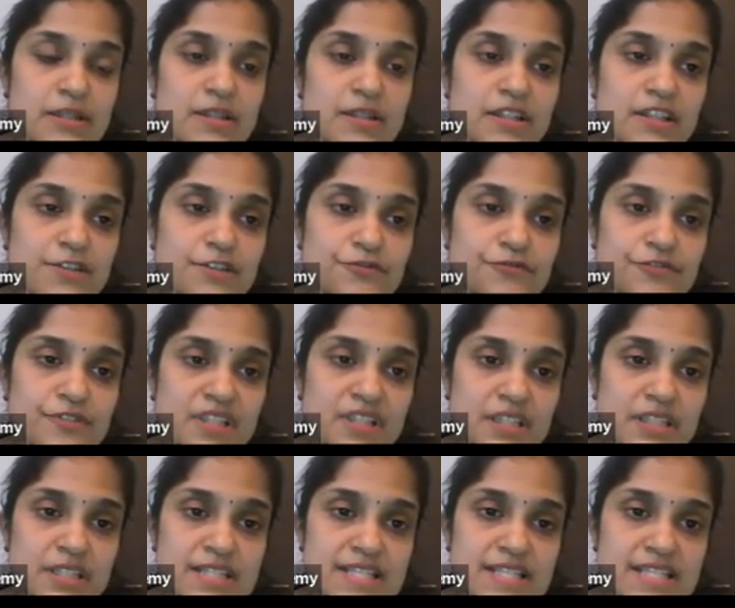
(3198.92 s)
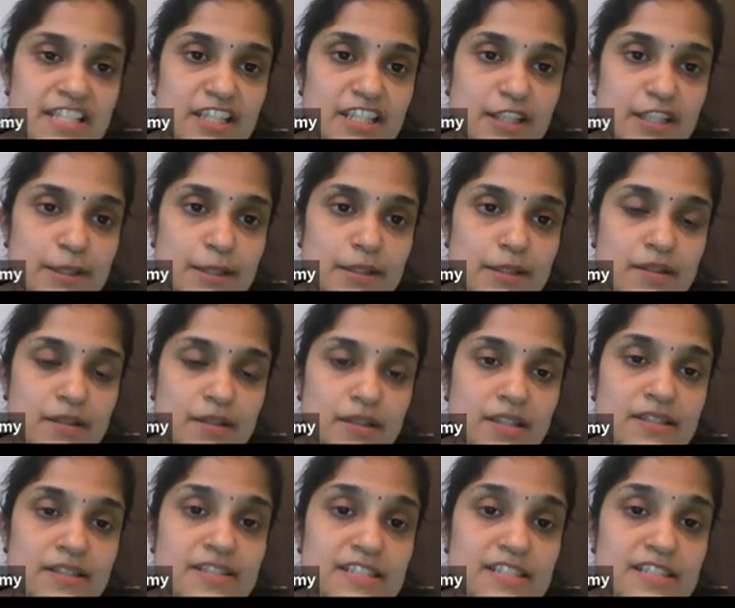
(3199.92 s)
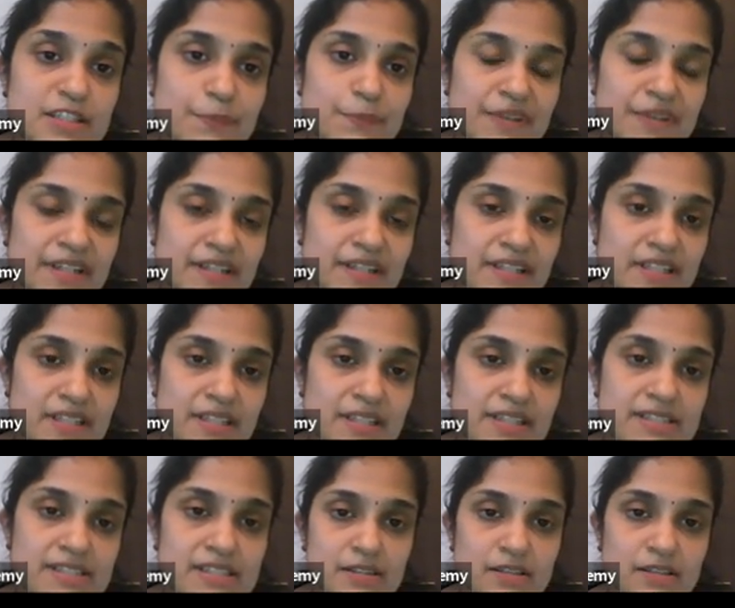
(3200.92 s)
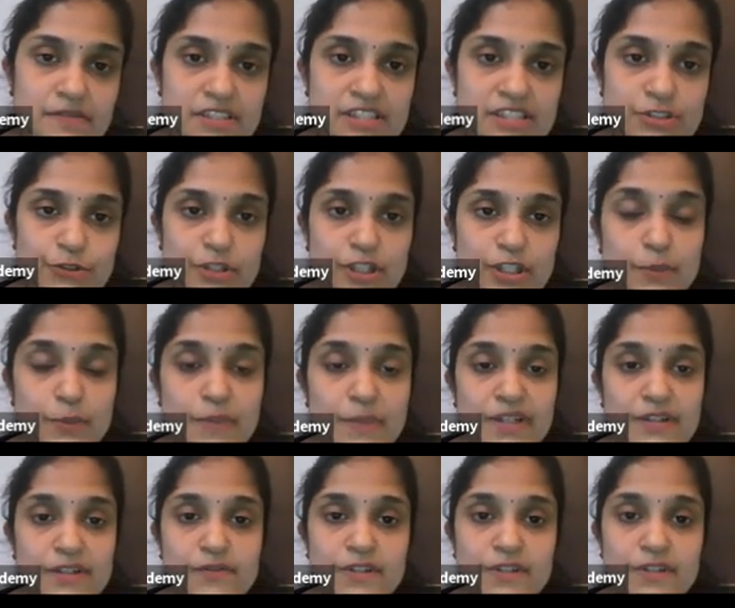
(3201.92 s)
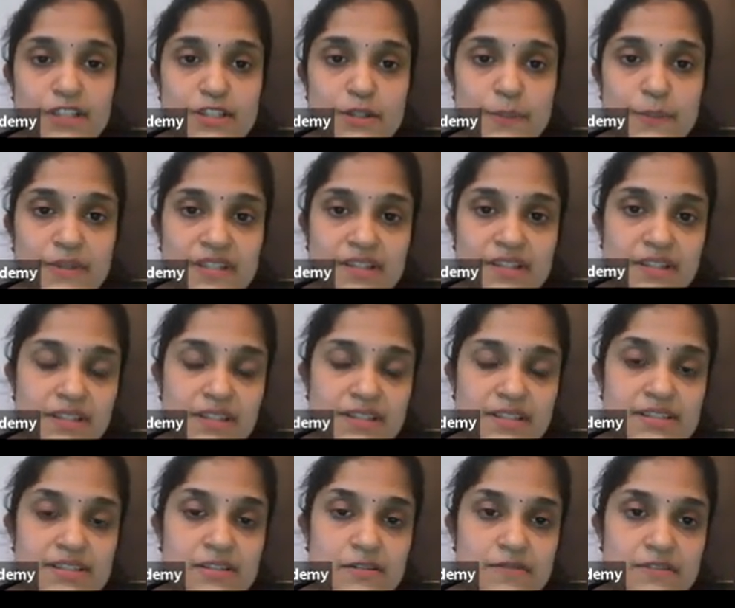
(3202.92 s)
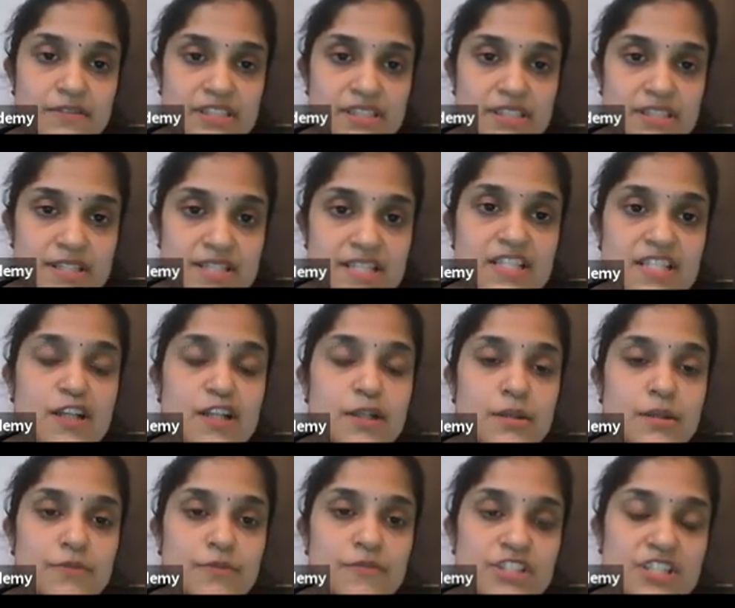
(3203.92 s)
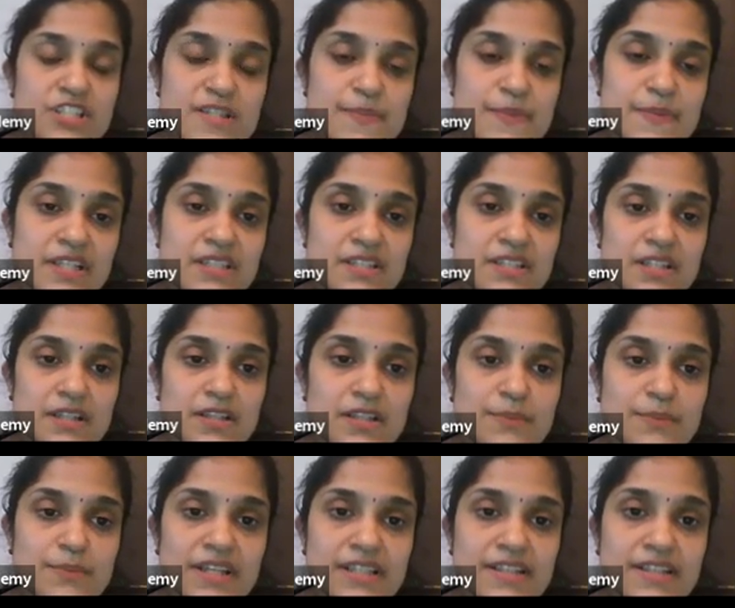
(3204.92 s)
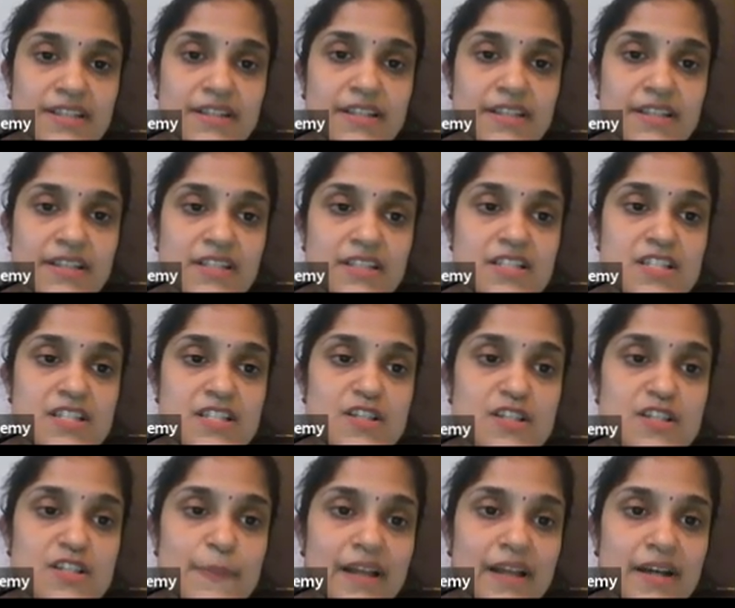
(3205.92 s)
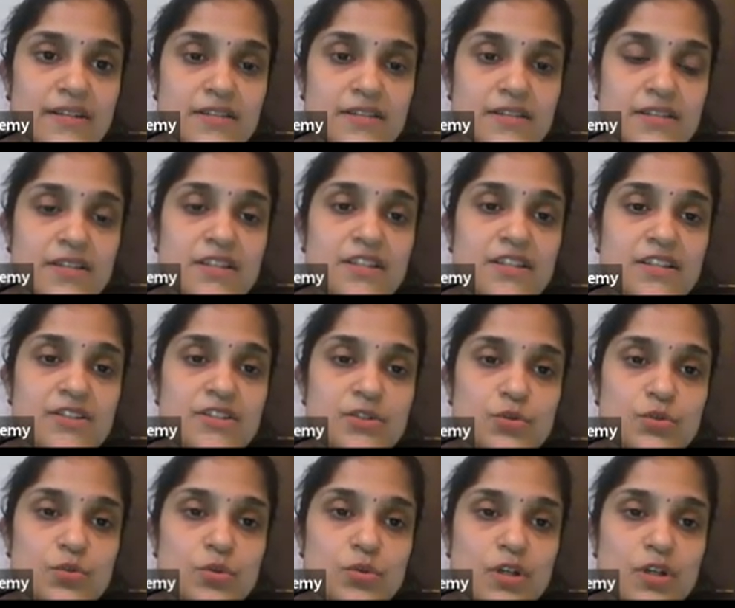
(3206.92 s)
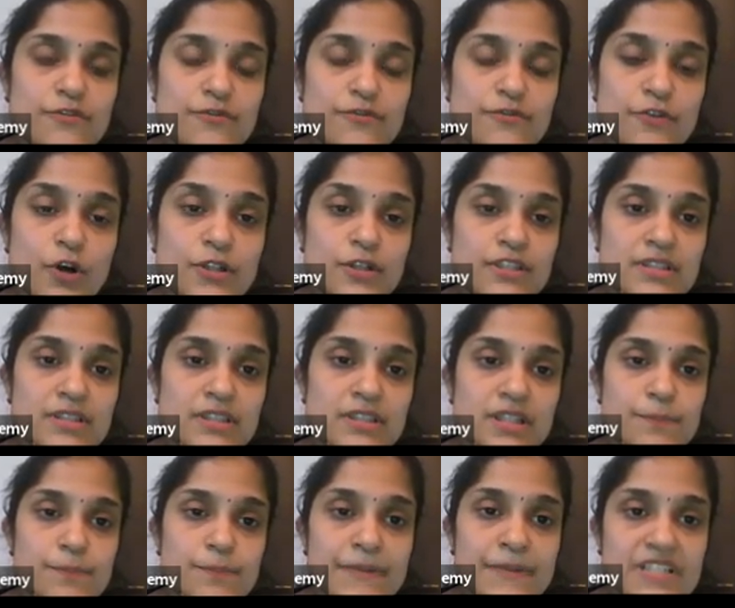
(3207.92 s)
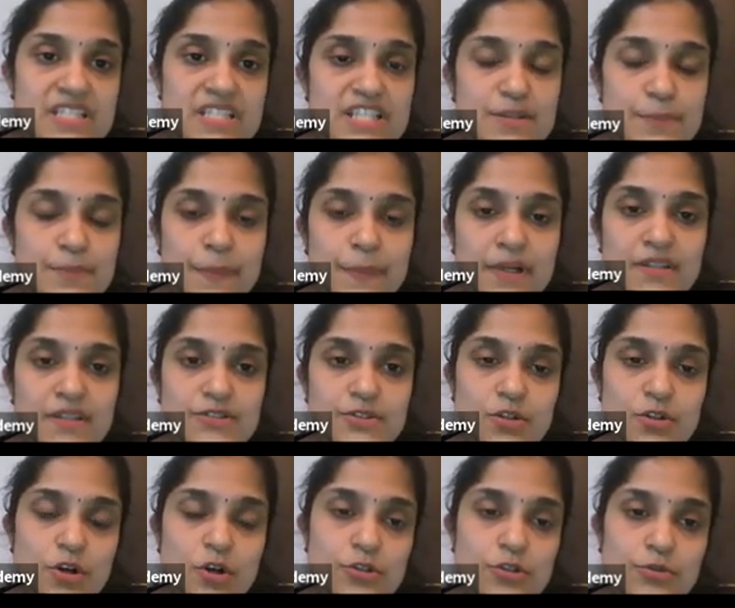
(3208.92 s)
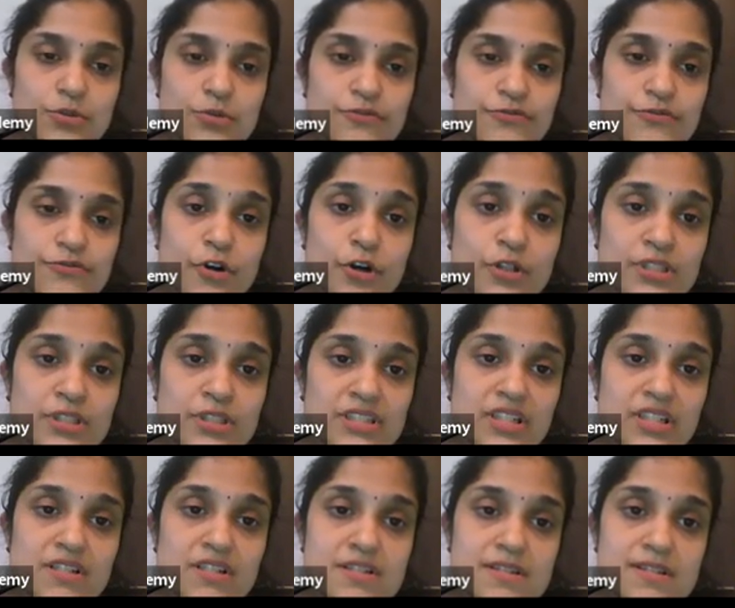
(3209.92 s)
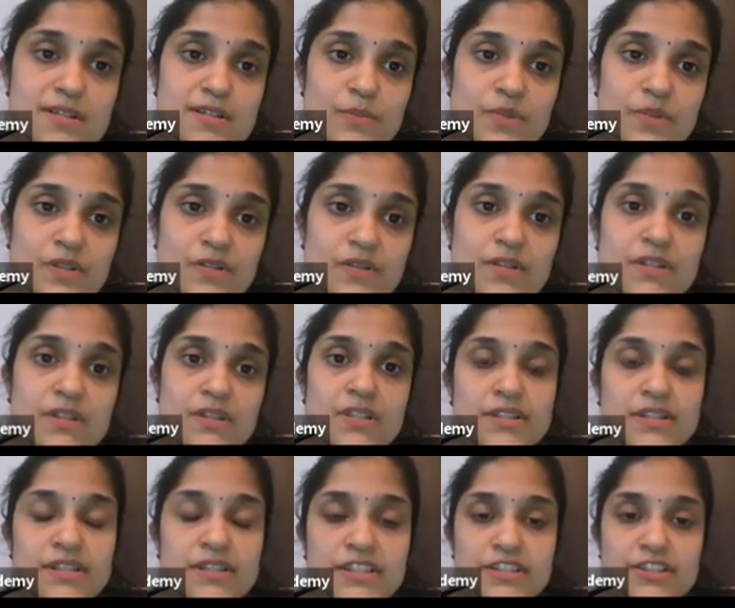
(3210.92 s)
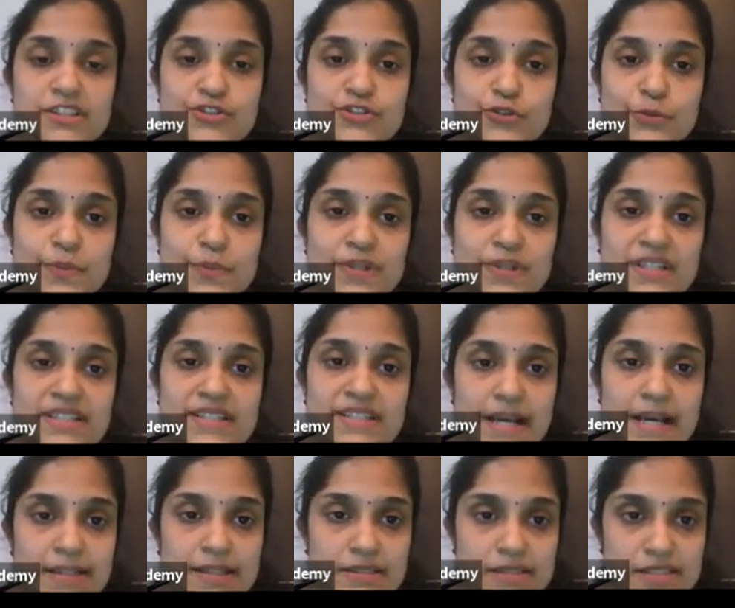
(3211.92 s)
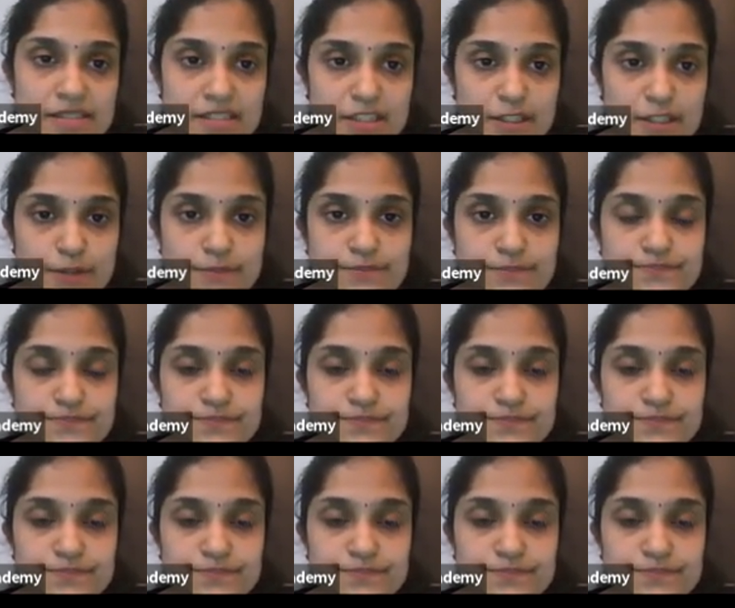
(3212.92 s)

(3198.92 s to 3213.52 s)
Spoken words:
if there is any intermediary service or element of intermediary services which is being done by an Indian supplier to a foreign principal or to a foreign customer, then it should be taxed.